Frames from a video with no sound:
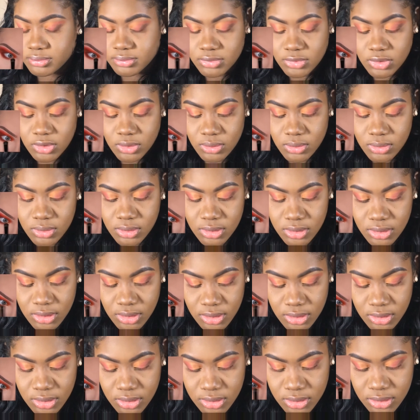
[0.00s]
Hold
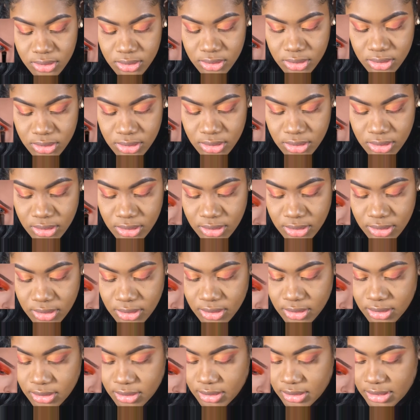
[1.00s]
on.
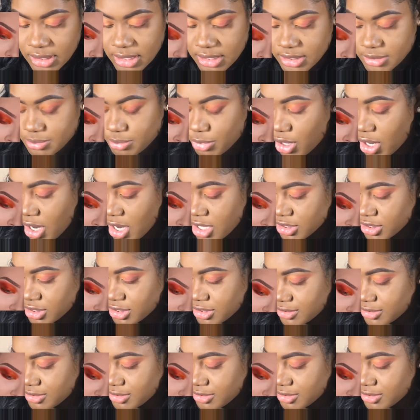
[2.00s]
Next brush.